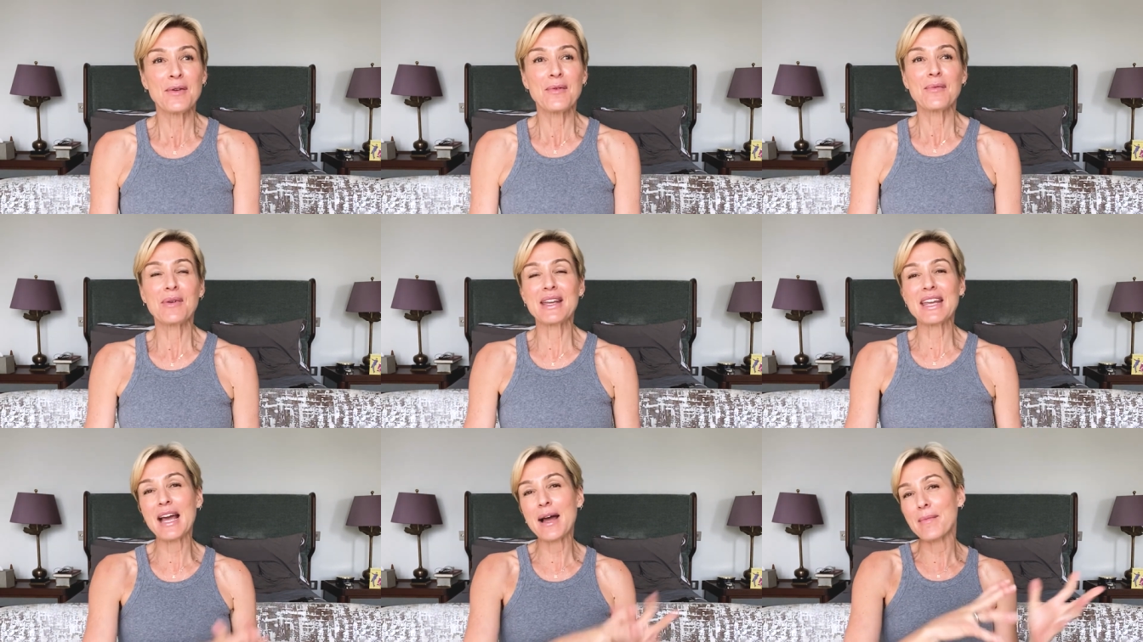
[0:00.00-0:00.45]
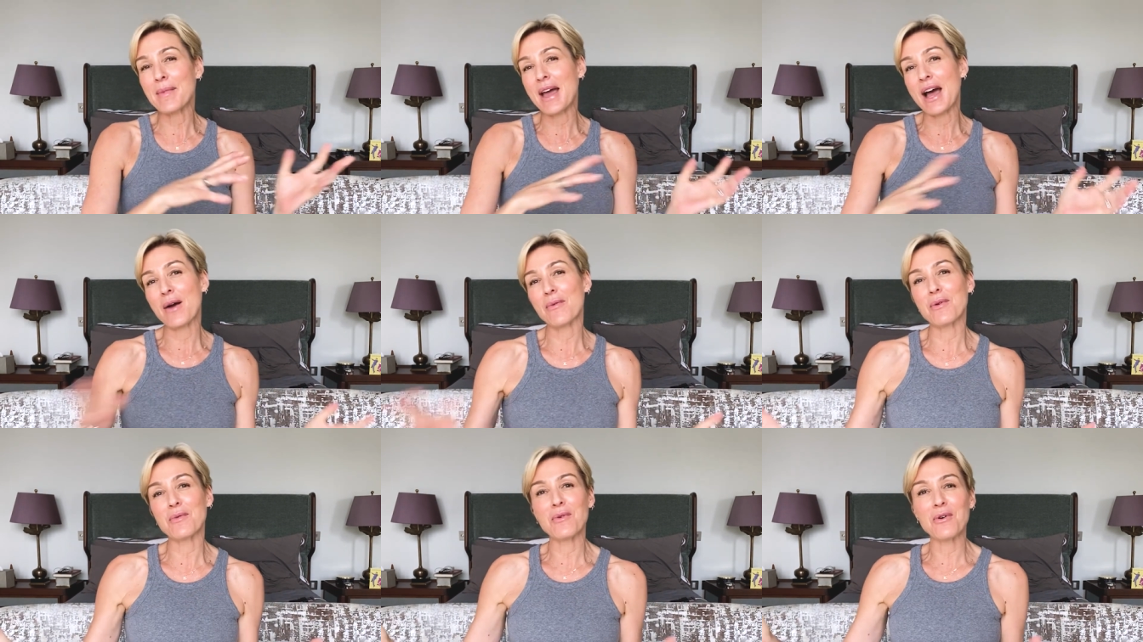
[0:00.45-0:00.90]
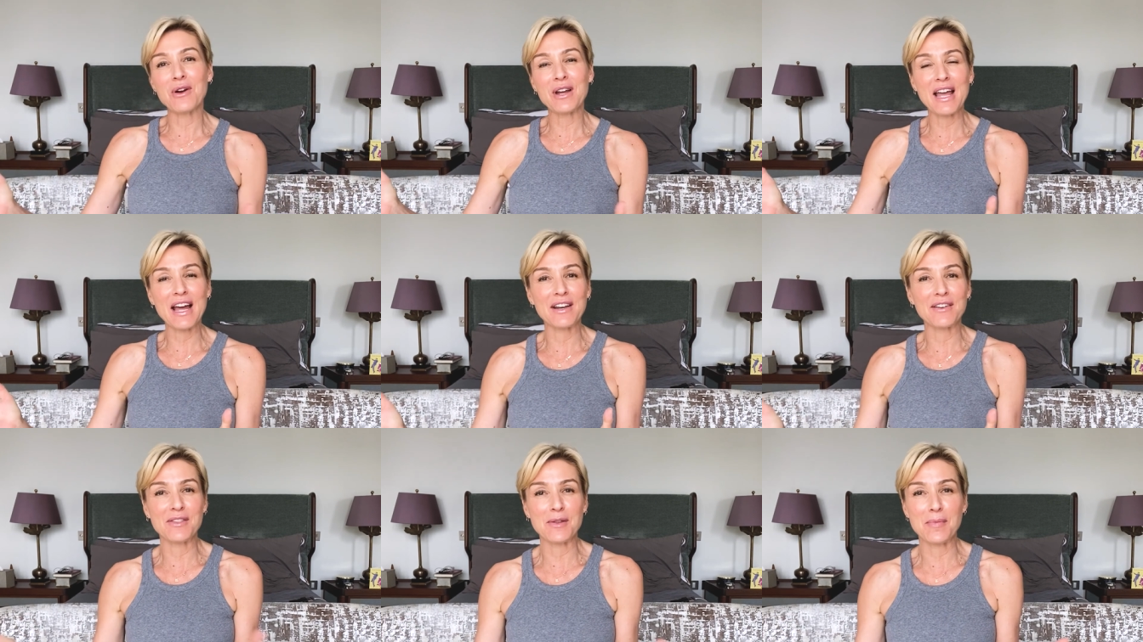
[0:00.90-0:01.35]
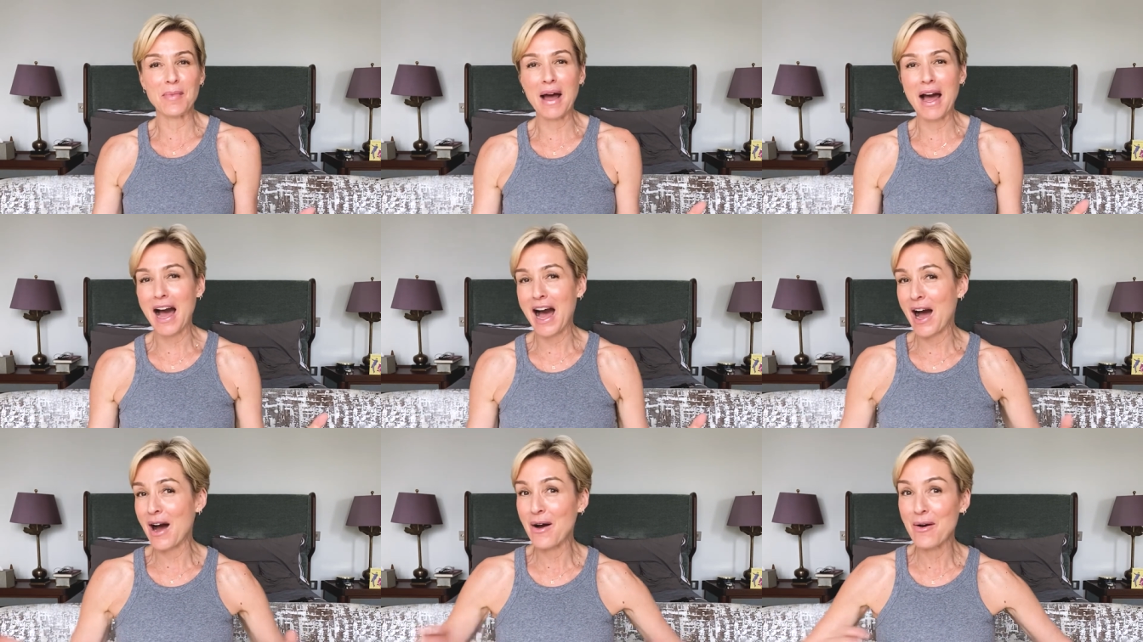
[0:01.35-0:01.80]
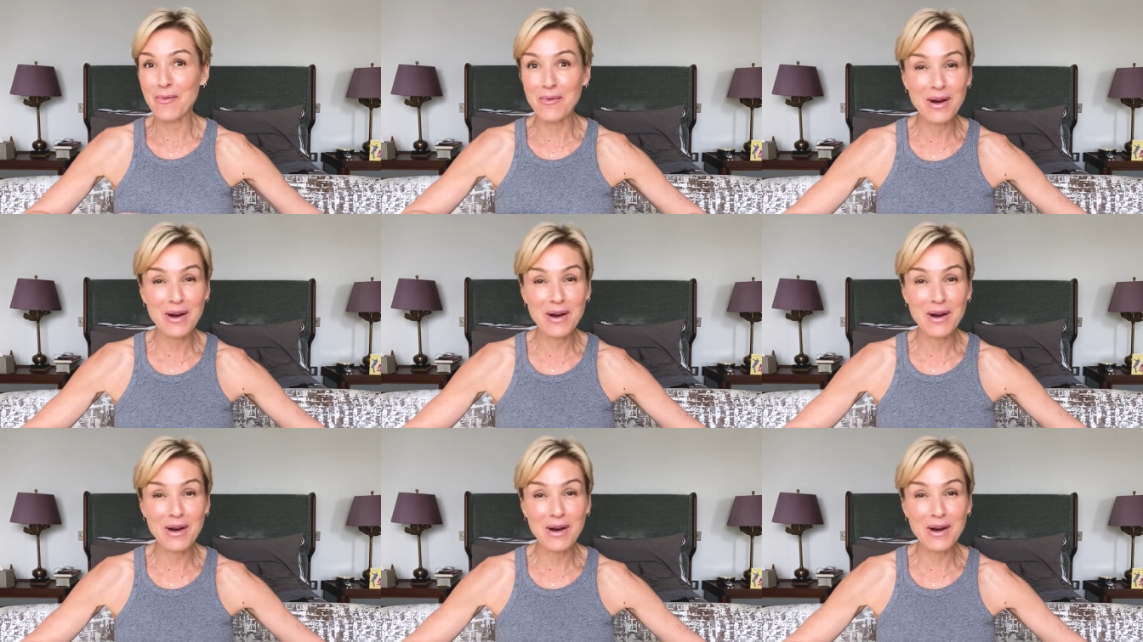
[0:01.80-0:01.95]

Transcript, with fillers: We come out, we walk out of the bar.